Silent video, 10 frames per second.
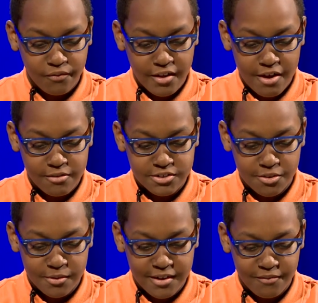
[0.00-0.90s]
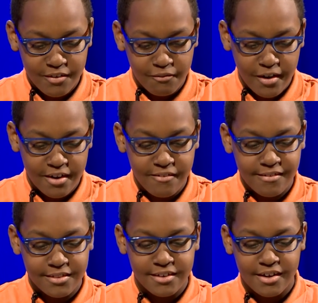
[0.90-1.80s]
flowers so we can fit right in
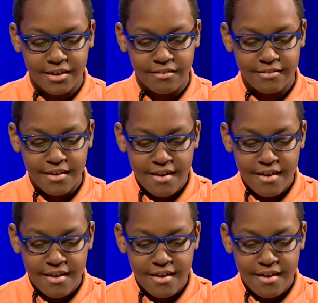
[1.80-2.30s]
with the natives.